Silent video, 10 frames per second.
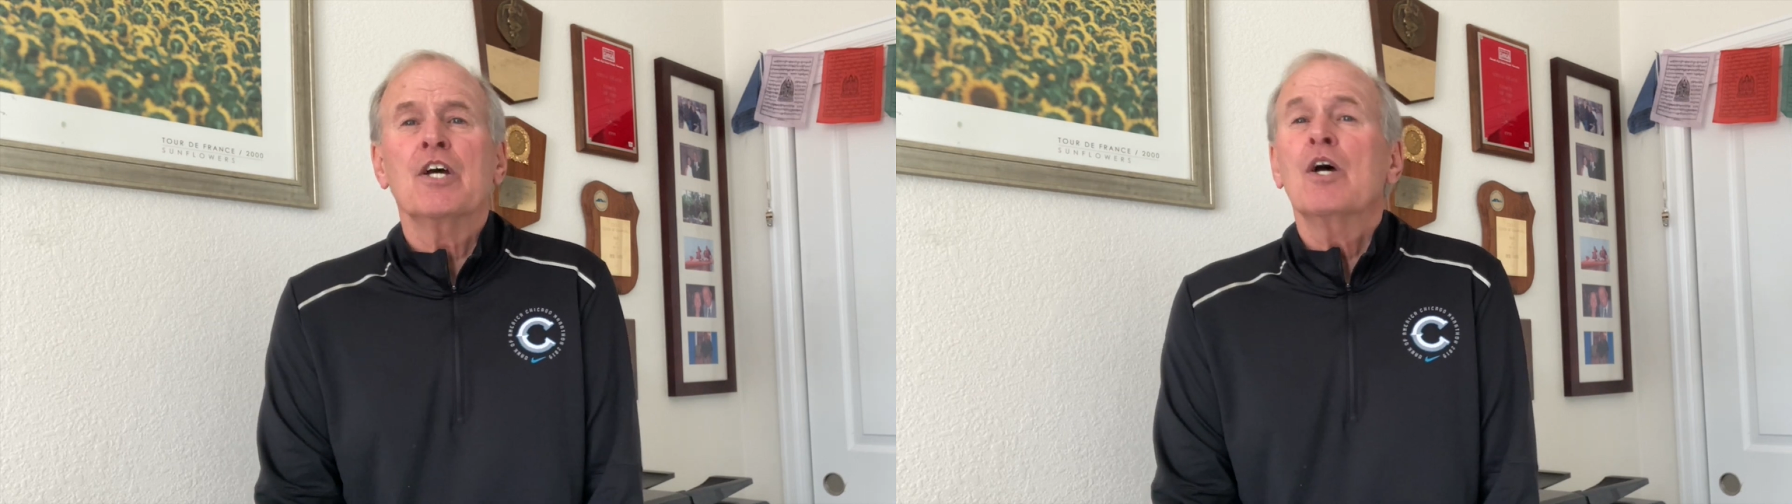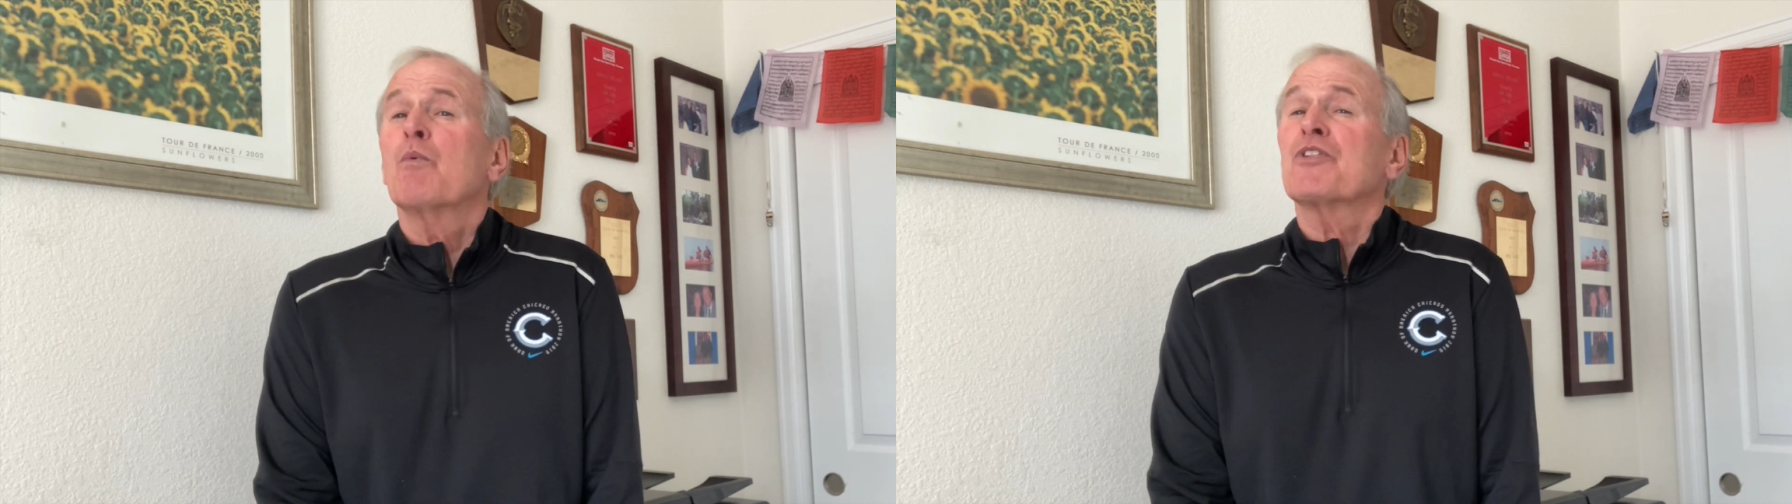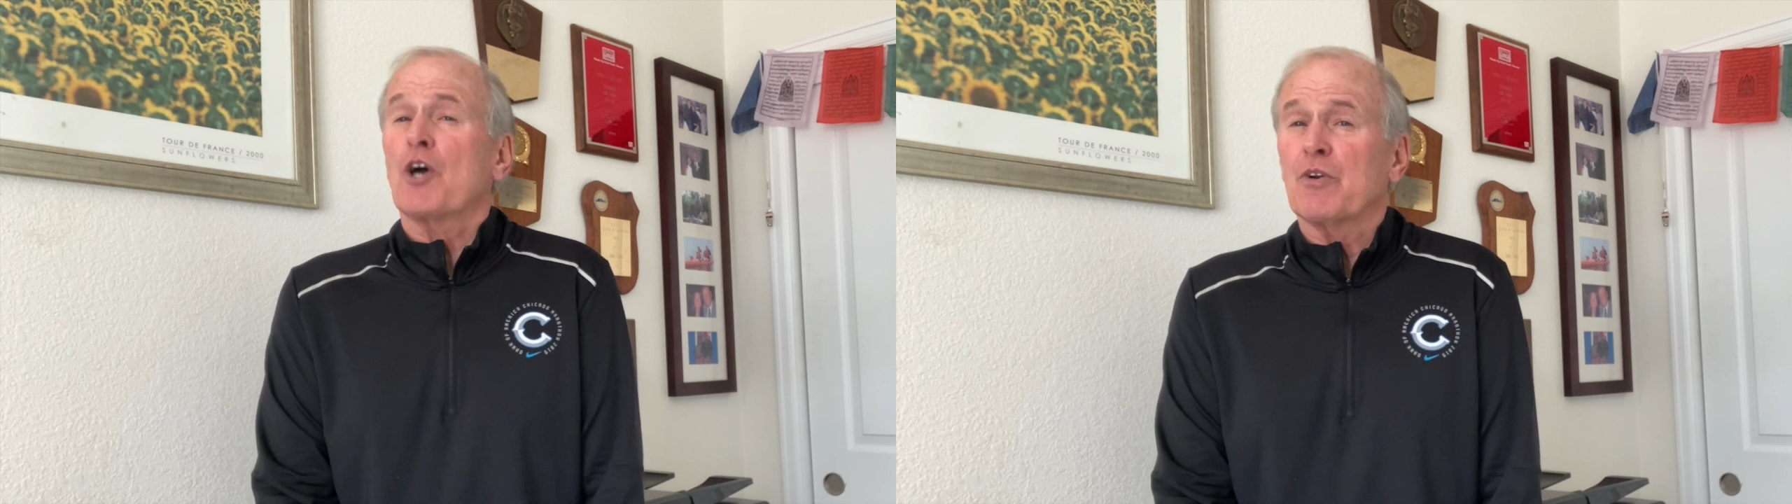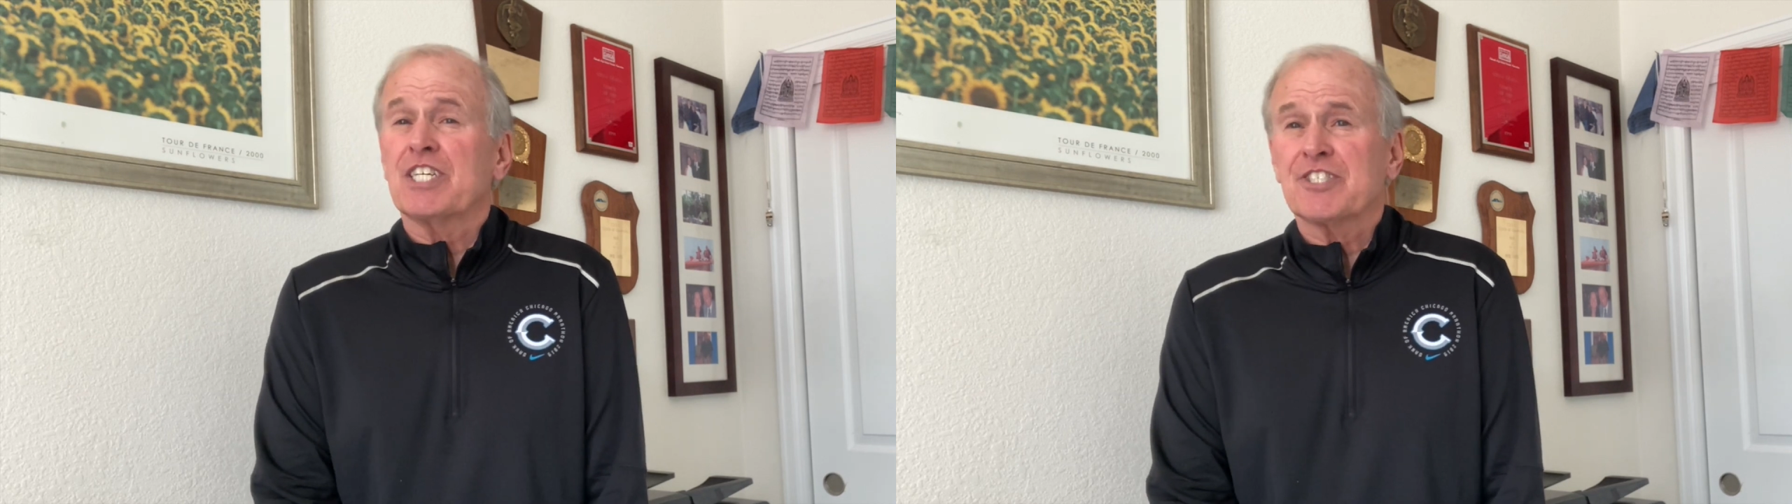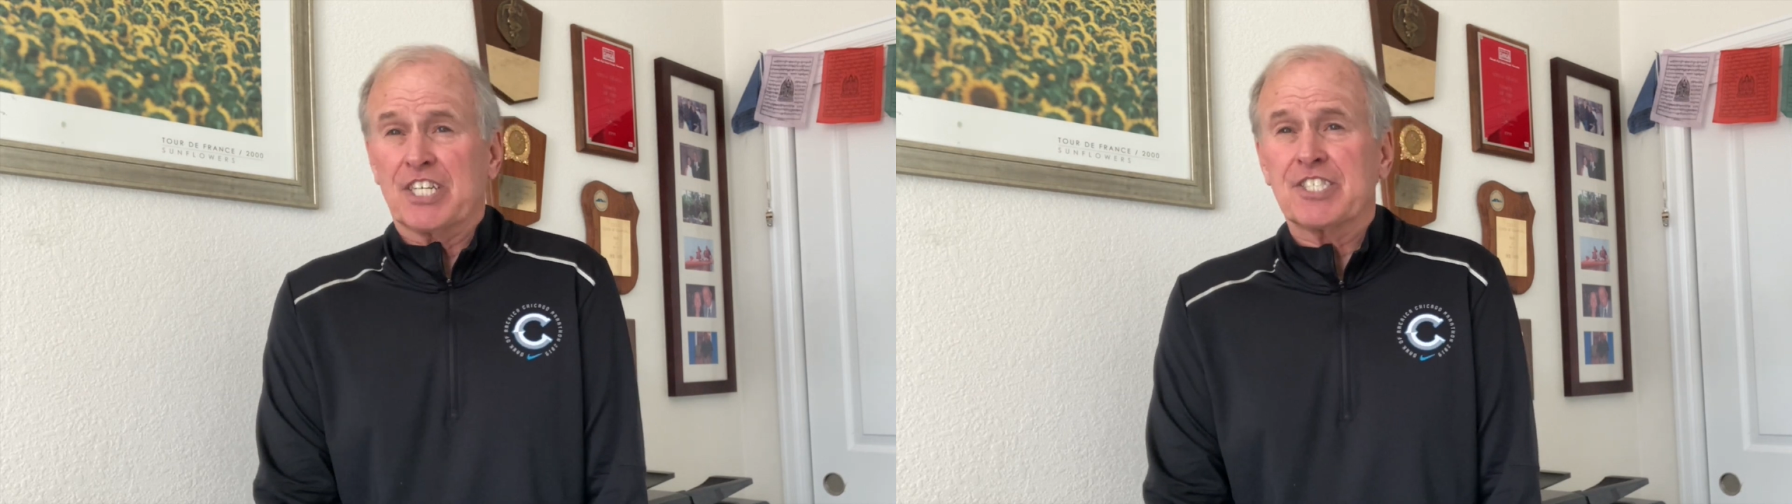with only
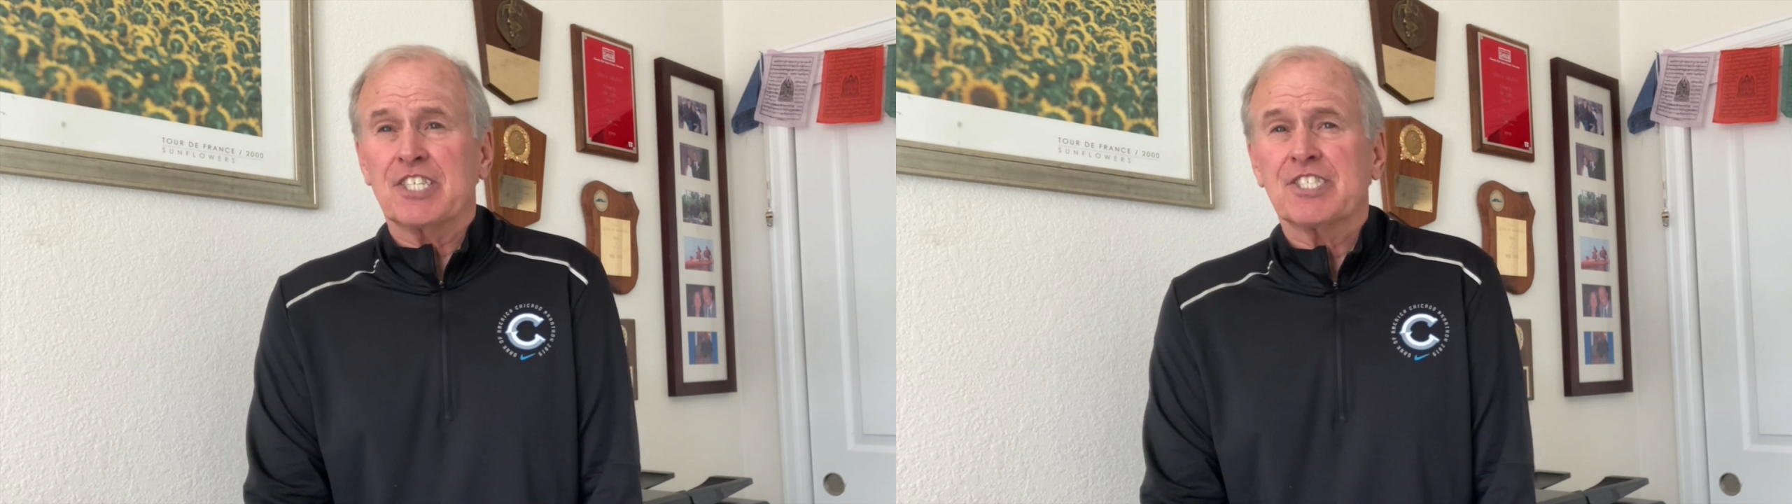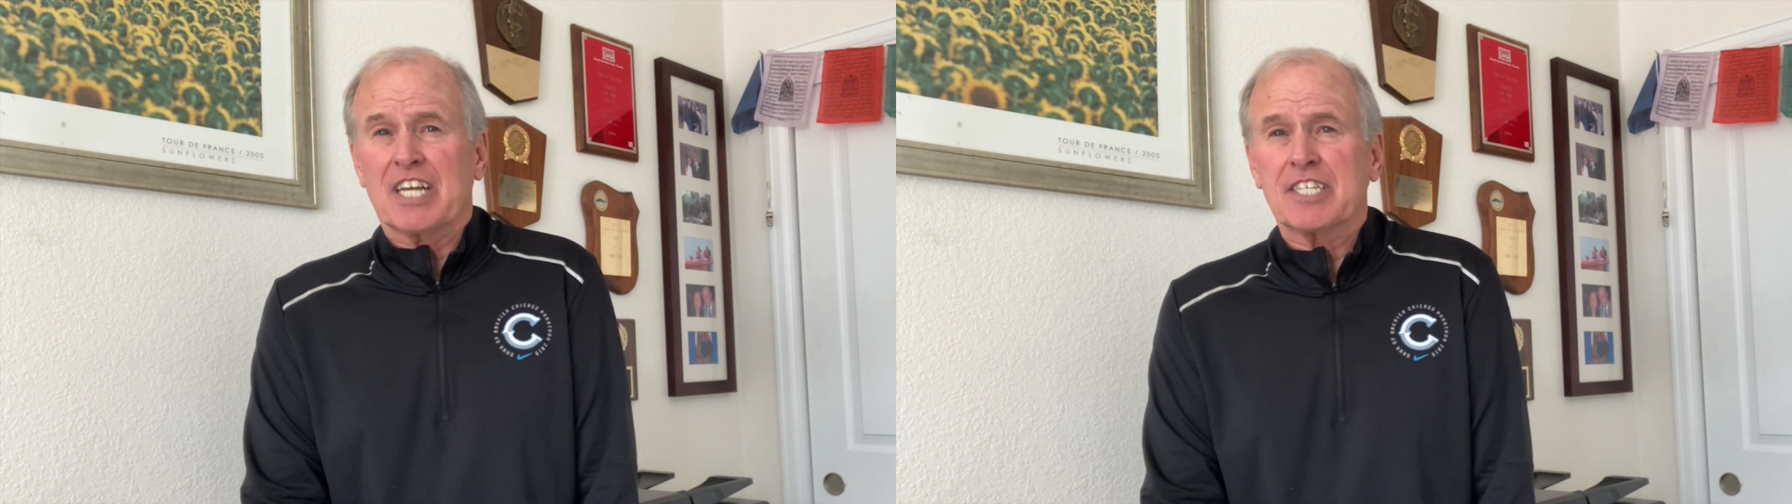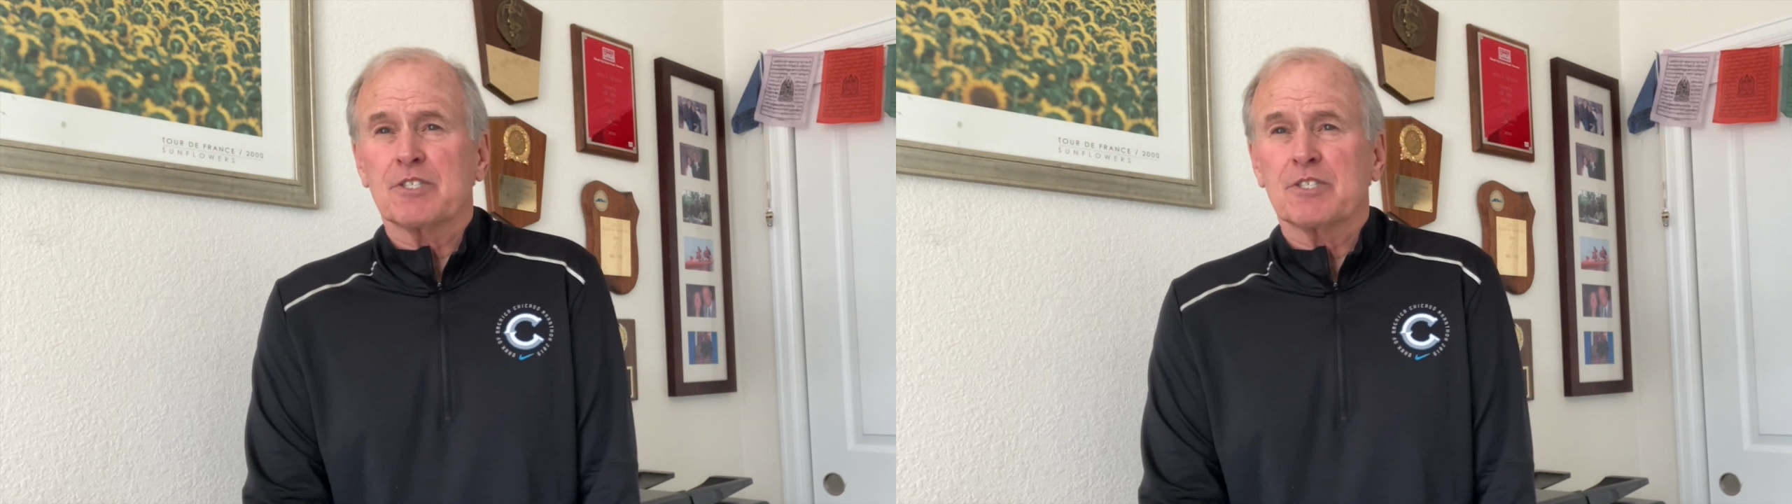60-second